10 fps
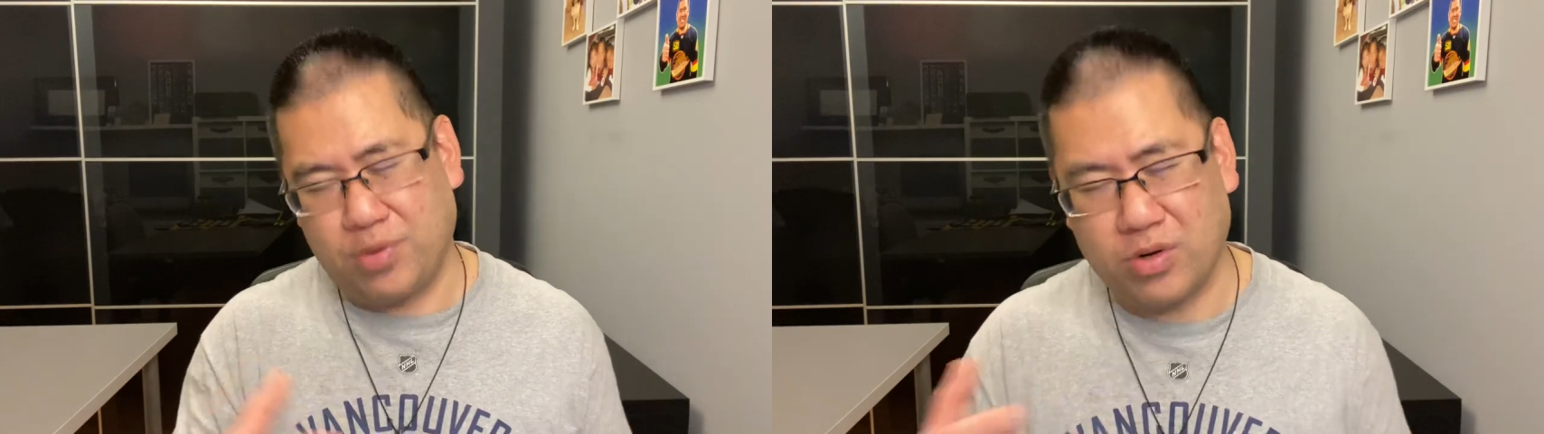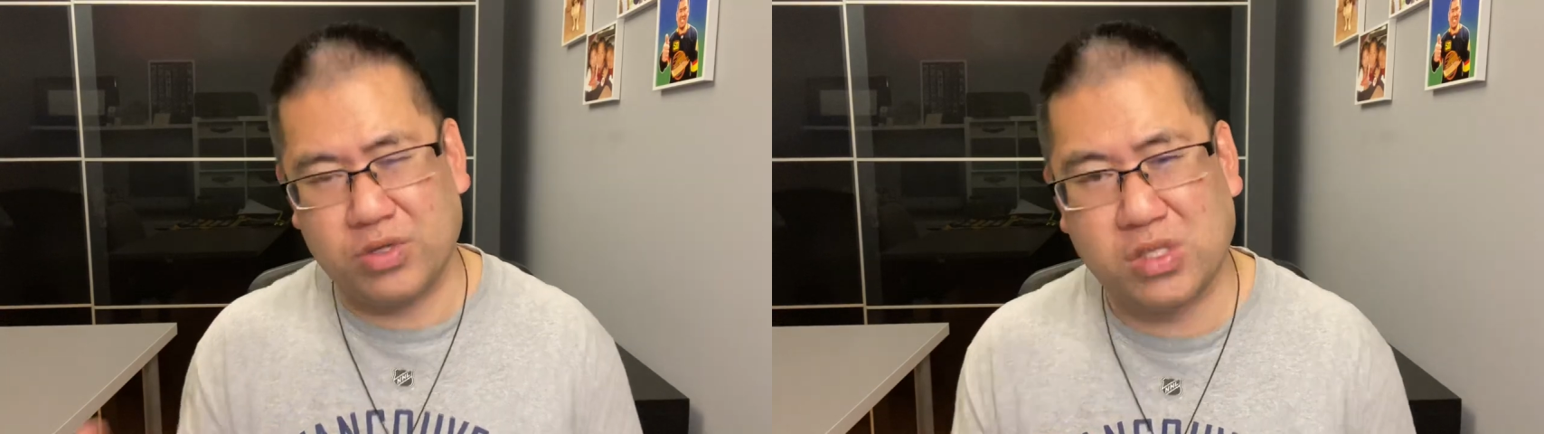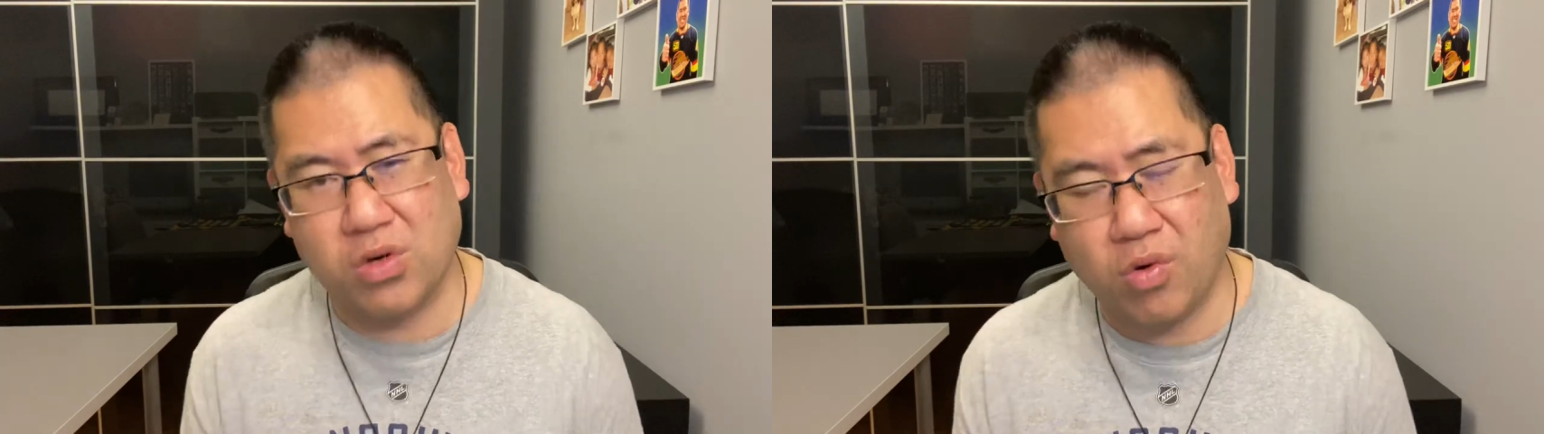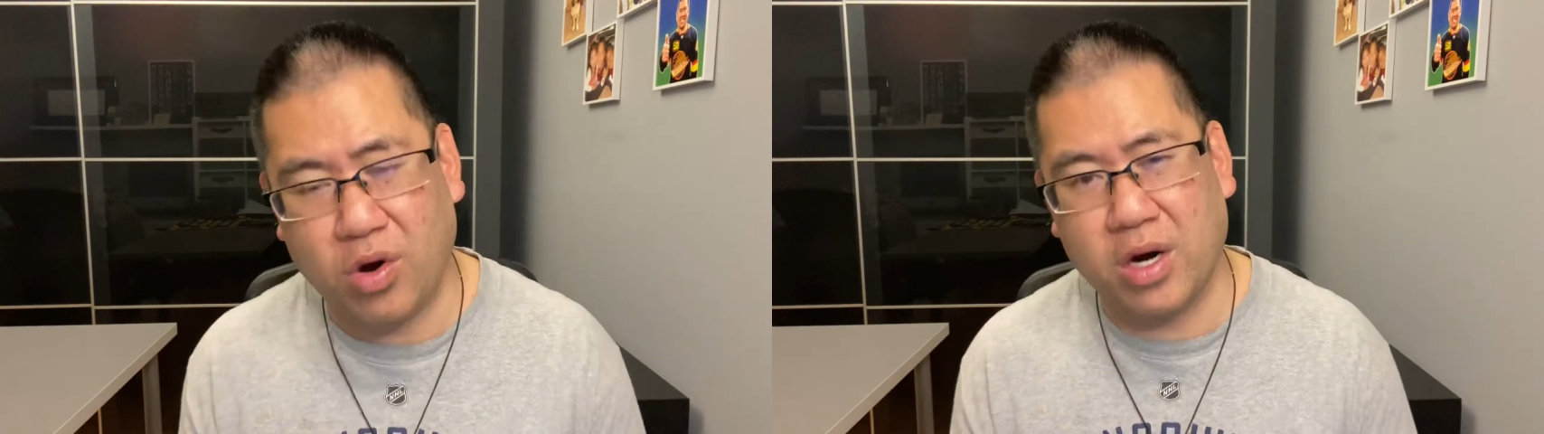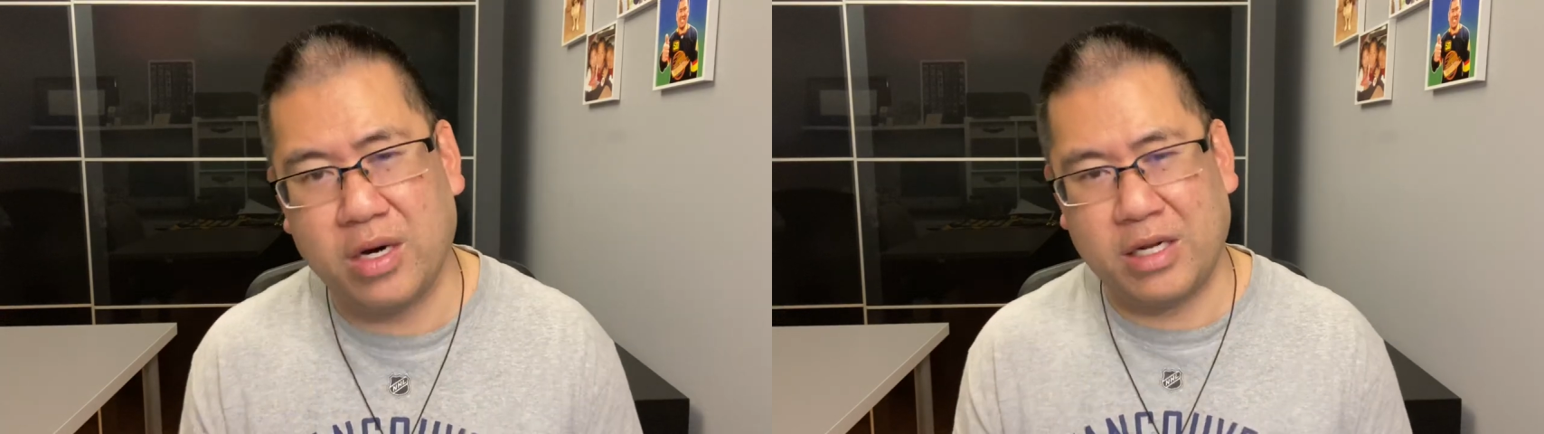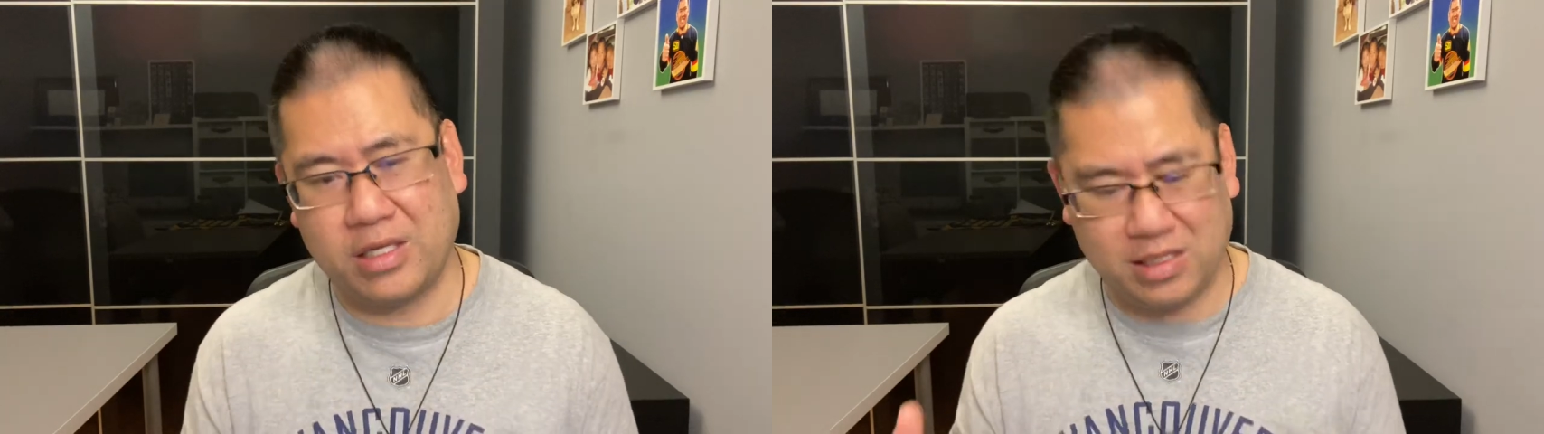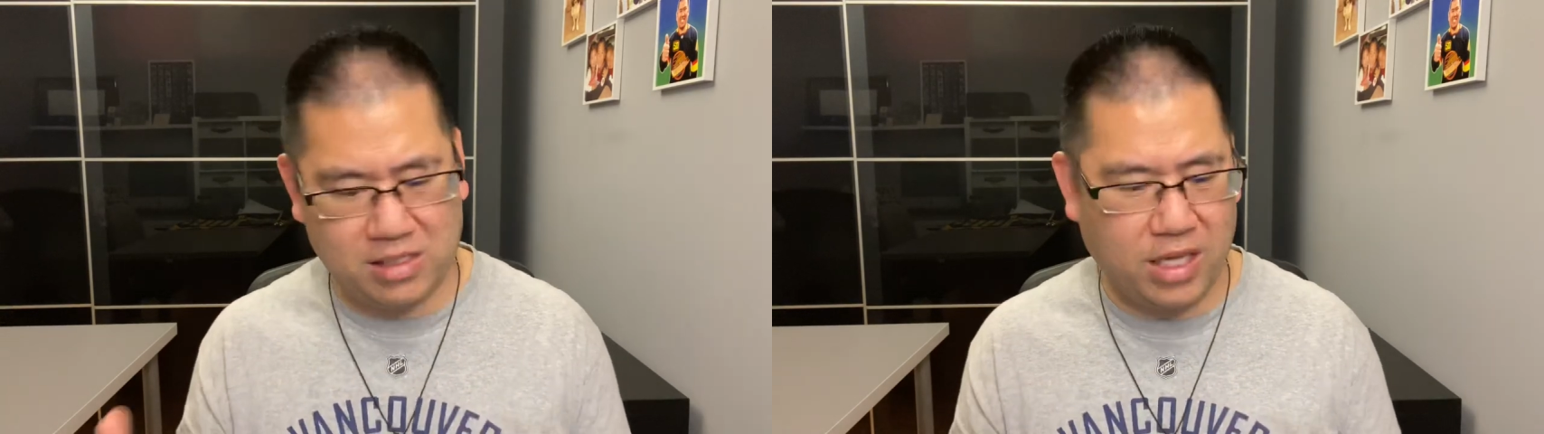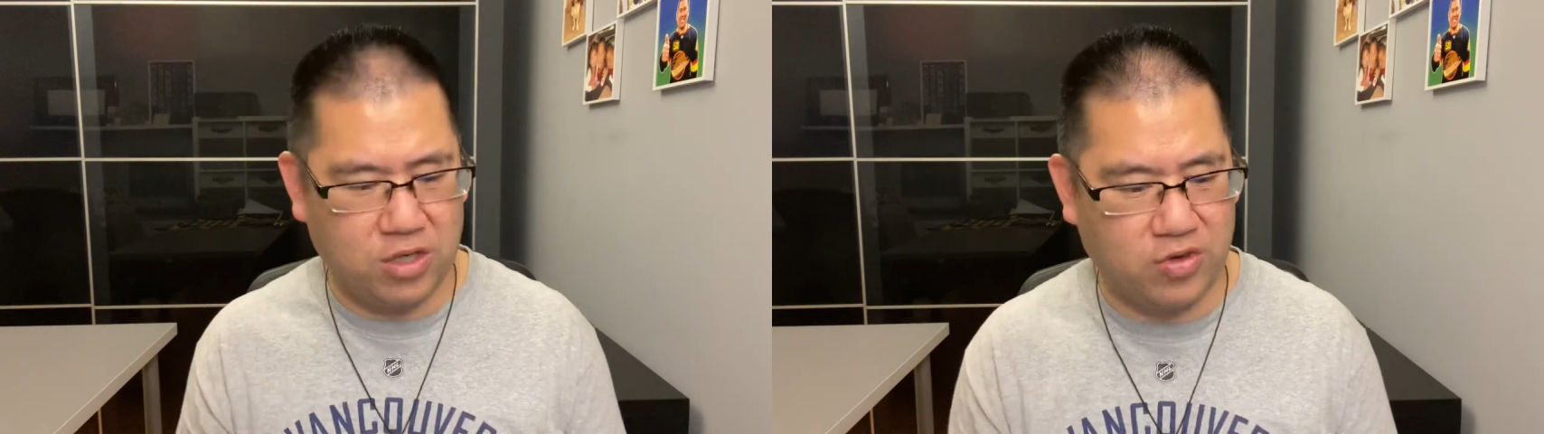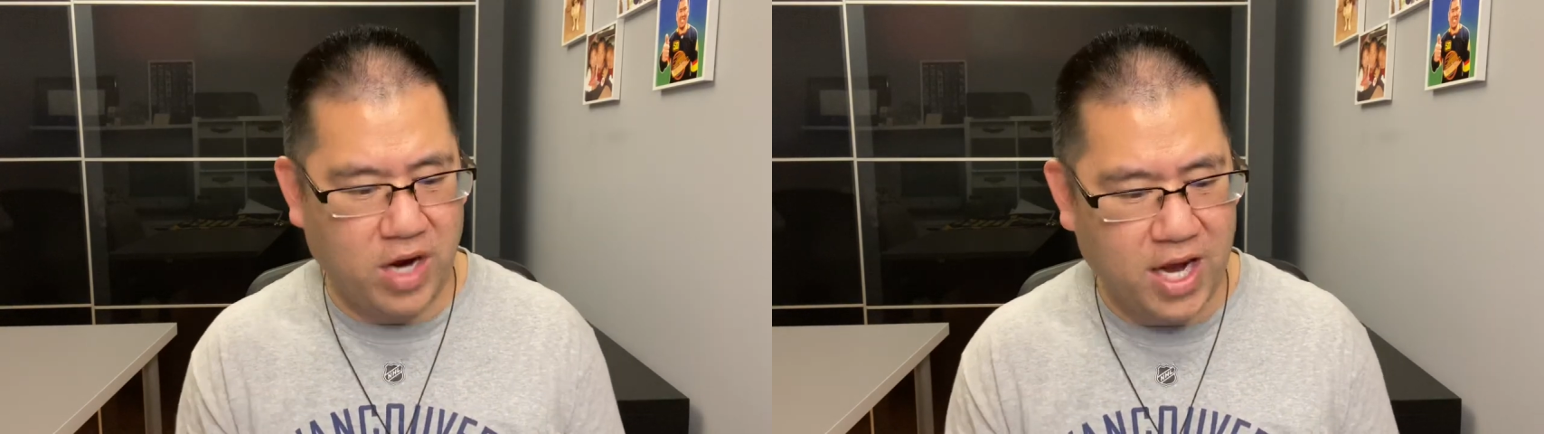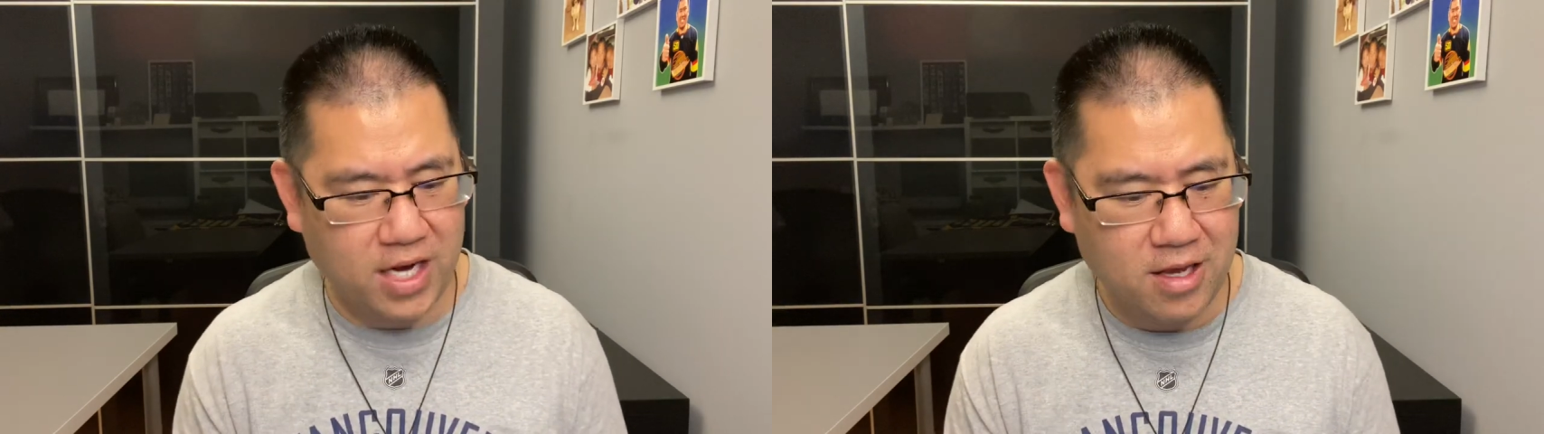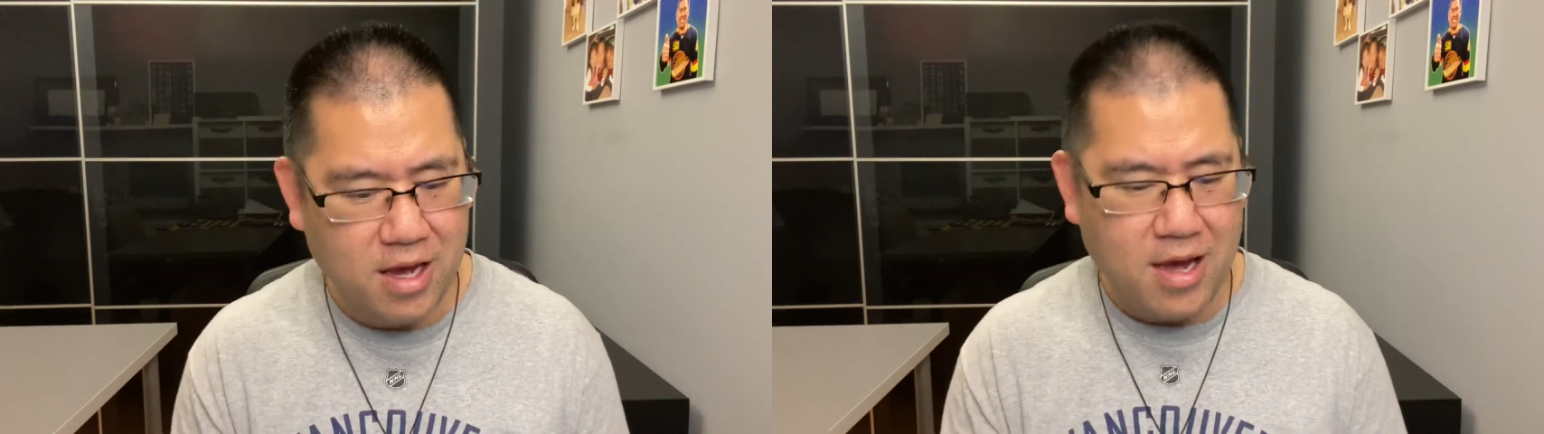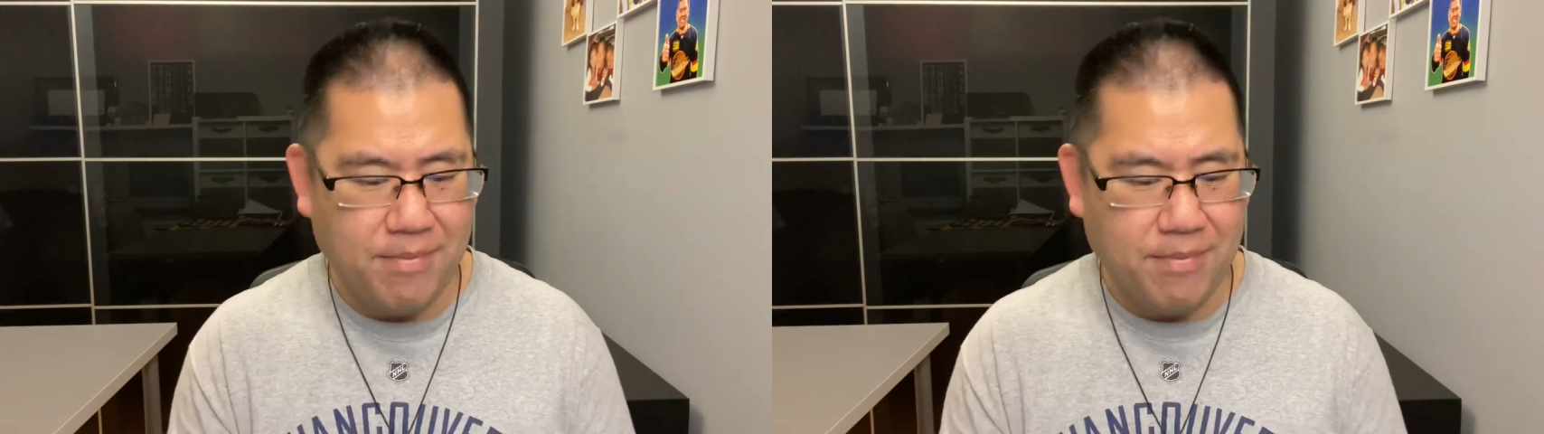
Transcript: Burrow scored to slay the Dragon.